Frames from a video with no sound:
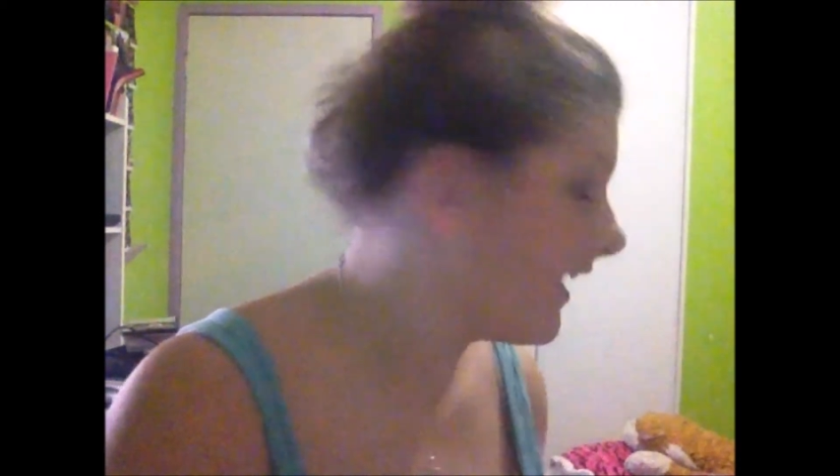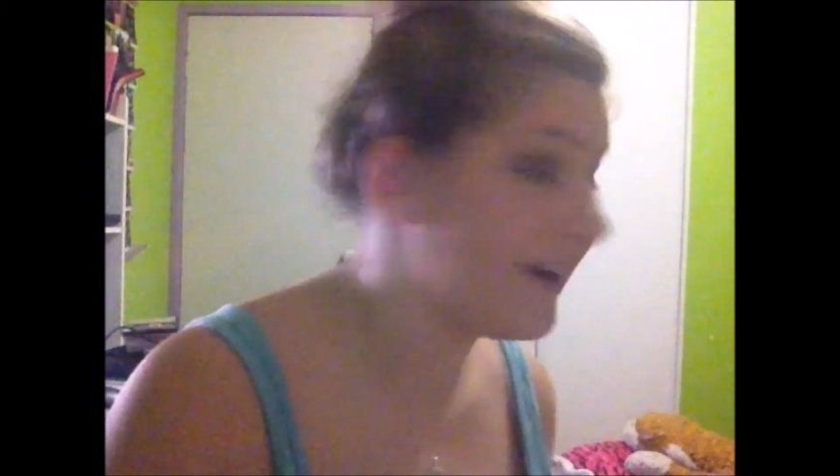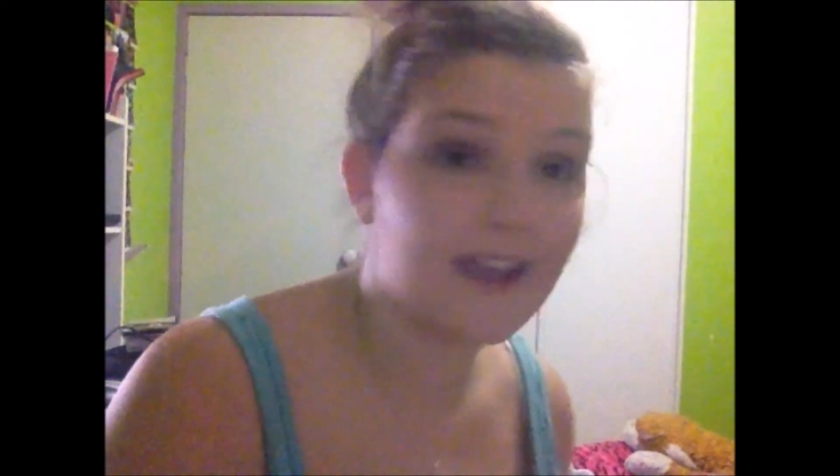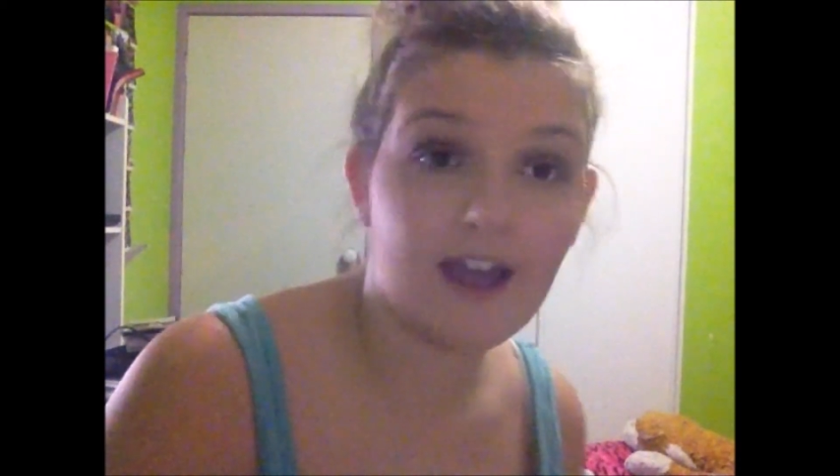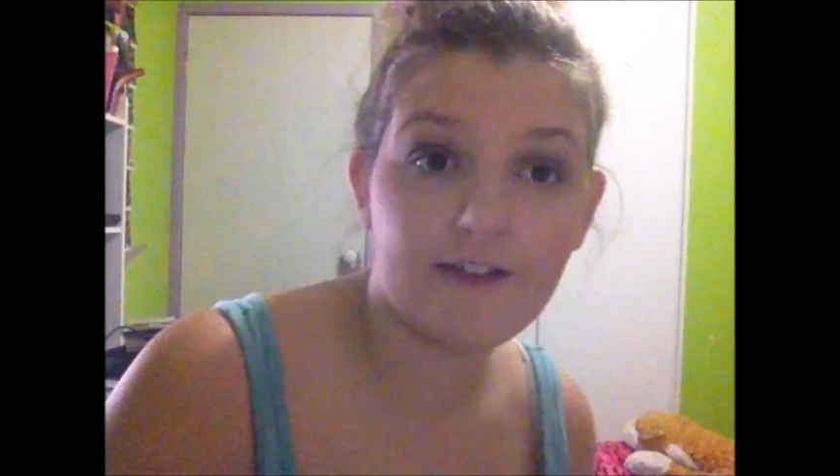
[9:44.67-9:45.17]

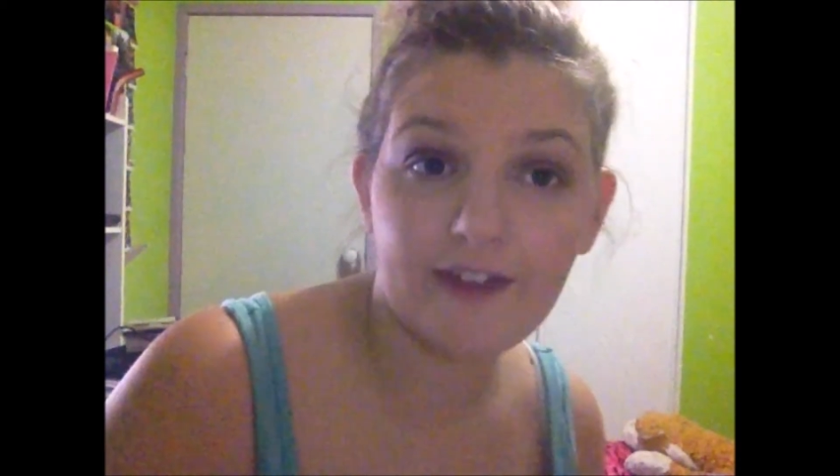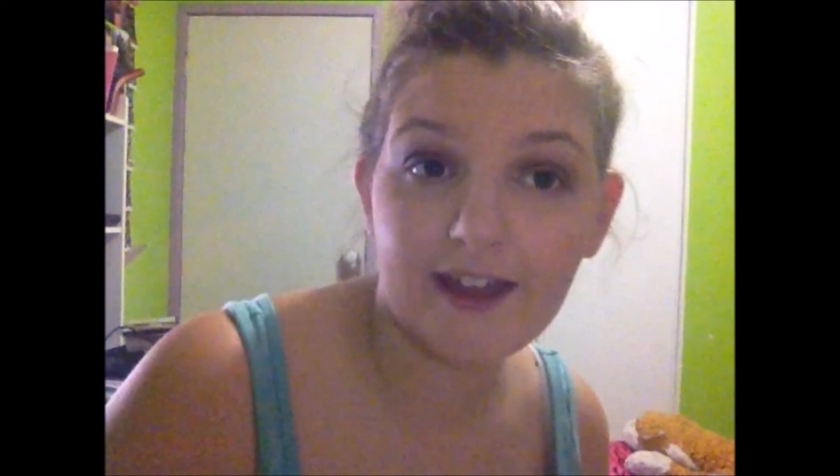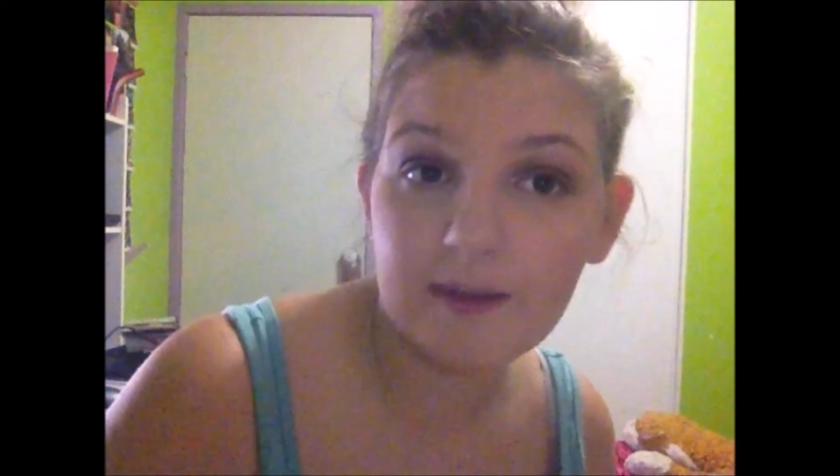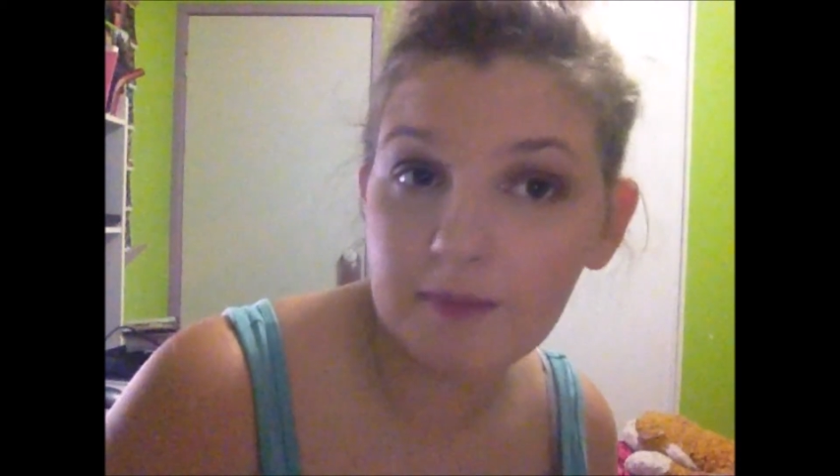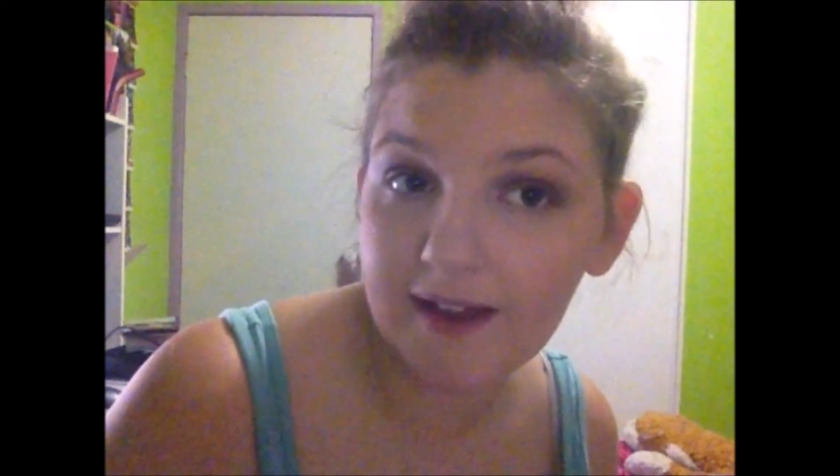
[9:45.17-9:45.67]
at a cafe,